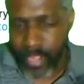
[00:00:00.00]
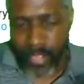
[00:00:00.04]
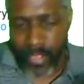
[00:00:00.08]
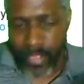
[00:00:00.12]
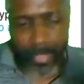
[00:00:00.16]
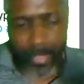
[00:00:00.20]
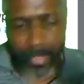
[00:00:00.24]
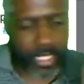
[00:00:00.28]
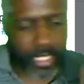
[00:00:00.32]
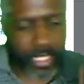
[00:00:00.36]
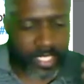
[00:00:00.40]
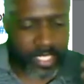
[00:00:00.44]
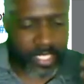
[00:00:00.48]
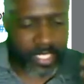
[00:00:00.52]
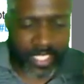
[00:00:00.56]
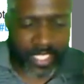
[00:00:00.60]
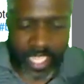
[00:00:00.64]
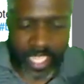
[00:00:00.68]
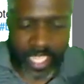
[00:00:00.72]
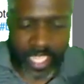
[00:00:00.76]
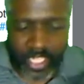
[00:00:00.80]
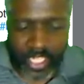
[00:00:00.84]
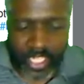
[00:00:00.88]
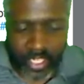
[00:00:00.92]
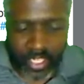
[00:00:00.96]
They put a
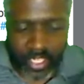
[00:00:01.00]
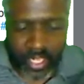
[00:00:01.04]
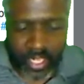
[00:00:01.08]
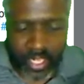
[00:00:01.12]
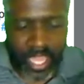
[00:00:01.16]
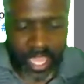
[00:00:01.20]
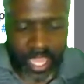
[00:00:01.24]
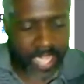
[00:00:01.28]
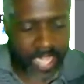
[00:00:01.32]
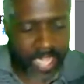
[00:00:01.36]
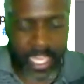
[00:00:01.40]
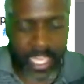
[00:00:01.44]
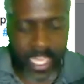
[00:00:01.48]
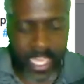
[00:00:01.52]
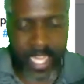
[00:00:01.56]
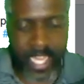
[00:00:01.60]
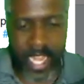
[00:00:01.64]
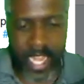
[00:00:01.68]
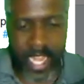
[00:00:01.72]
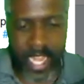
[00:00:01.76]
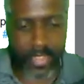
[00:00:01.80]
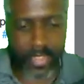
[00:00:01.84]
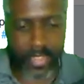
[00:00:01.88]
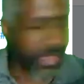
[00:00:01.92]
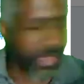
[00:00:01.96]
sensational headline
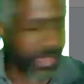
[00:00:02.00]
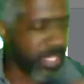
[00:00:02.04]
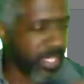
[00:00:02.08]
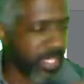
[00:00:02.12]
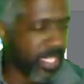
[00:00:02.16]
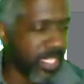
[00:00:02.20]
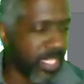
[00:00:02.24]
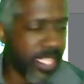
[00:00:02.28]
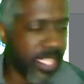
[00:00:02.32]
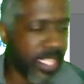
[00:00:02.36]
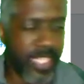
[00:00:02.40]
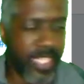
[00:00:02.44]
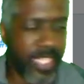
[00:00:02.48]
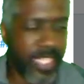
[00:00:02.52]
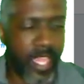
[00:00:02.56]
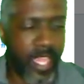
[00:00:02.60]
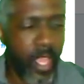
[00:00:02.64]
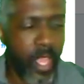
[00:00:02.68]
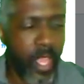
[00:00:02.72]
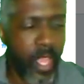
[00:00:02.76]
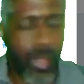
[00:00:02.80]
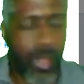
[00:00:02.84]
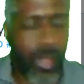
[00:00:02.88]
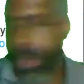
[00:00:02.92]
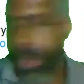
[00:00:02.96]
out there that says that
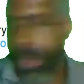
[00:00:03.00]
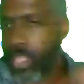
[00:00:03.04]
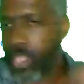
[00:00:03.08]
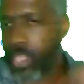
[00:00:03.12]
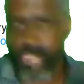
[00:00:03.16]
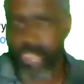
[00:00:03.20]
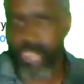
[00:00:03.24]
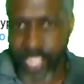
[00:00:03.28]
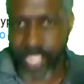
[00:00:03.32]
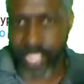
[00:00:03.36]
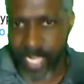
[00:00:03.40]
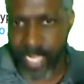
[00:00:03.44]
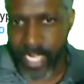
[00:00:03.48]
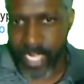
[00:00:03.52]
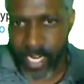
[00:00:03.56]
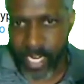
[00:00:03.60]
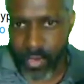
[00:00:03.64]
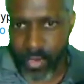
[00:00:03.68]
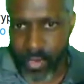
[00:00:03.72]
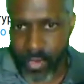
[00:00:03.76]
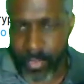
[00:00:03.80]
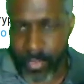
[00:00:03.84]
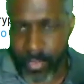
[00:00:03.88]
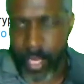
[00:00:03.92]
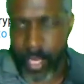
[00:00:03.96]
Wall Street's getting out of
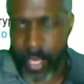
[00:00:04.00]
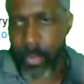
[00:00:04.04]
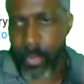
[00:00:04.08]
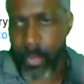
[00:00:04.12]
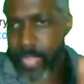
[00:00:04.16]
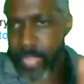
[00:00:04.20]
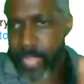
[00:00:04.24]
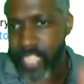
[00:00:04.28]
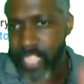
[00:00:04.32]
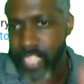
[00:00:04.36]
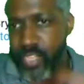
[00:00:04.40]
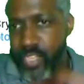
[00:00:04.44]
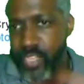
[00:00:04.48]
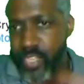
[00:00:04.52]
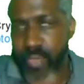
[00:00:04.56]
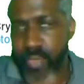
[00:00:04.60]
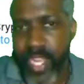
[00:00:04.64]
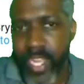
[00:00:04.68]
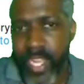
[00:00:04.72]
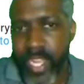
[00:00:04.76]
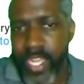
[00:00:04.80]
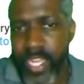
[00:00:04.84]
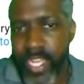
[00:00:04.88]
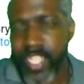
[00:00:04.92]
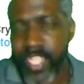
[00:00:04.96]
crypto, but when you actually
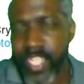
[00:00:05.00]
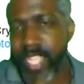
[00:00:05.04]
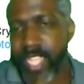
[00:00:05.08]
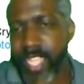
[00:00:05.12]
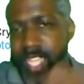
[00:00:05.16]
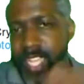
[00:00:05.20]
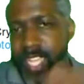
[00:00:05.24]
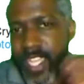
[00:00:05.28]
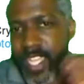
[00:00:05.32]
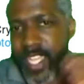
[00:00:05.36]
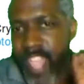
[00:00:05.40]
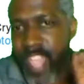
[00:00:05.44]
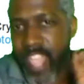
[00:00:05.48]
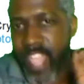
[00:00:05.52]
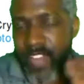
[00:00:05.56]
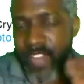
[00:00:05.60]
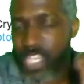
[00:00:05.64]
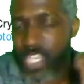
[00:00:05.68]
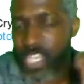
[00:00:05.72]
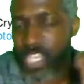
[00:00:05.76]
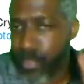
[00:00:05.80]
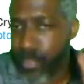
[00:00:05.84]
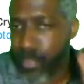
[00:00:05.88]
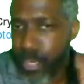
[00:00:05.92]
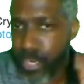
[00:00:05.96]
read it, it's saying that they've
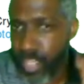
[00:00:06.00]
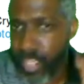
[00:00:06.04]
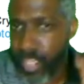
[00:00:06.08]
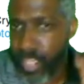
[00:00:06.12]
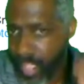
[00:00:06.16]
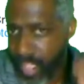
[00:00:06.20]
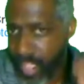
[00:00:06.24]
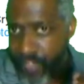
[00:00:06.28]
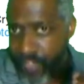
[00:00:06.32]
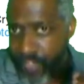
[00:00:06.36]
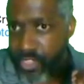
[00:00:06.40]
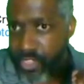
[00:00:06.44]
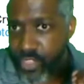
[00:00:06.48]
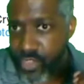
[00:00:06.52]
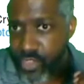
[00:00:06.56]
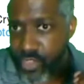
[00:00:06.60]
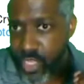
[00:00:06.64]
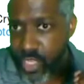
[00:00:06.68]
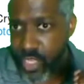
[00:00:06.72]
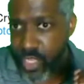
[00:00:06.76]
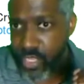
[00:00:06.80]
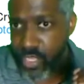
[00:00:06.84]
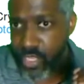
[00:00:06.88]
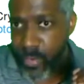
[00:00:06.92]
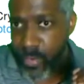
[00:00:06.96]
actually put in the
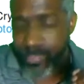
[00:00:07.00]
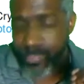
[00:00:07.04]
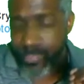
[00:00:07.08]
infrastructure.